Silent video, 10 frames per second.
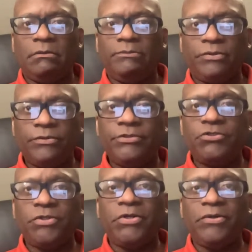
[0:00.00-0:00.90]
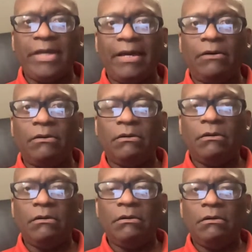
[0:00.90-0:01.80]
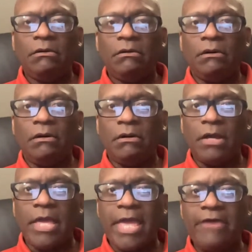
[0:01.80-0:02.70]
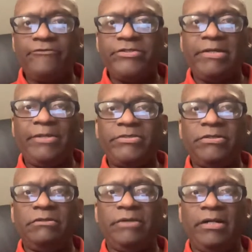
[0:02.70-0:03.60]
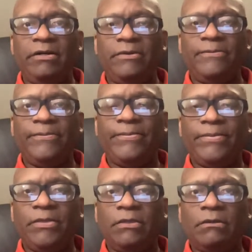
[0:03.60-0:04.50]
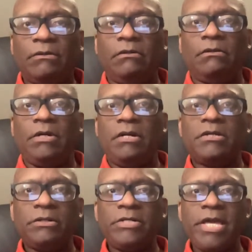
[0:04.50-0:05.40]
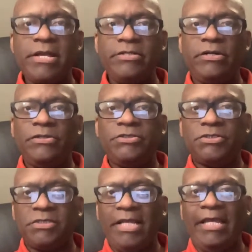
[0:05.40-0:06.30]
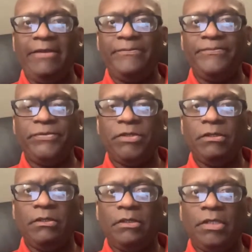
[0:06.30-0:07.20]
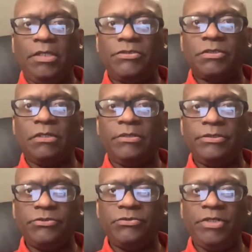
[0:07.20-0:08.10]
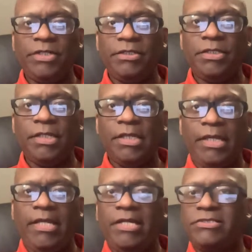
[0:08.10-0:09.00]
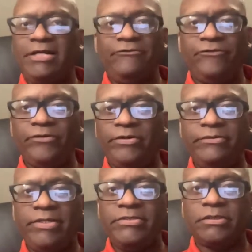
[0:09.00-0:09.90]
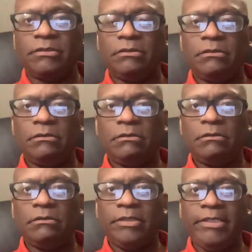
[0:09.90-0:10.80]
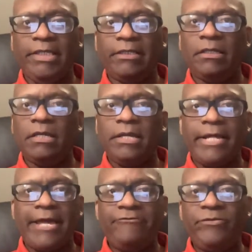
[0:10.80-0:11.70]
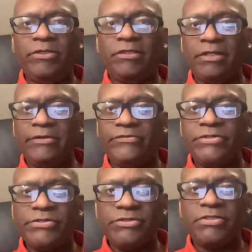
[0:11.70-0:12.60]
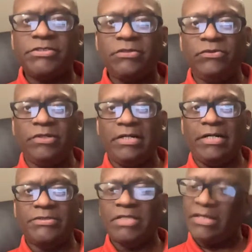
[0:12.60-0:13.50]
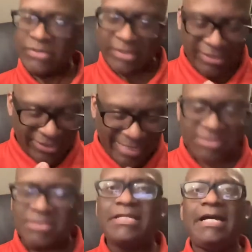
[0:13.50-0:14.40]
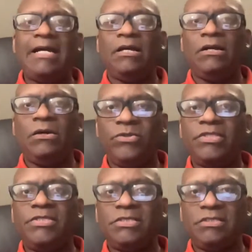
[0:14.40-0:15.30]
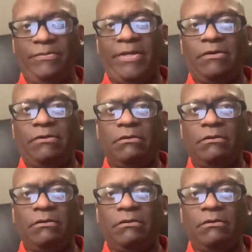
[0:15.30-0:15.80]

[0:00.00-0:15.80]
Pull the trigger now. Every time I turn around, our current head coach's name is on the trend and it's not for a good reason. Again, Everyone loves Justin Wilcox. That's not what this is about.